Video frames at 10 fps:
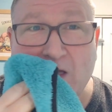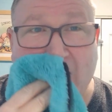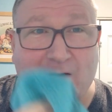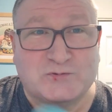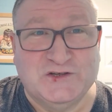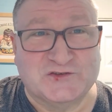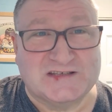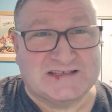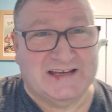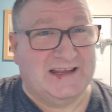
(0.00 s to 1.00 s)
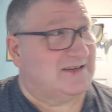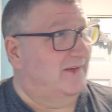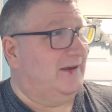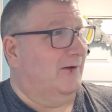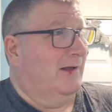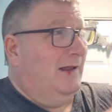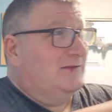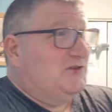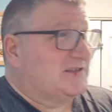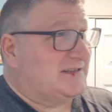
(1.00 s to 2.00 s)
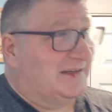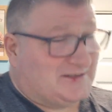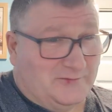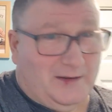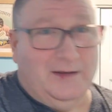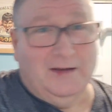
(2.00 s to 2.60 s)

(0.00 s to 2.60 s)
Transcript: I hope she doesn't see this video. I'll just say to her,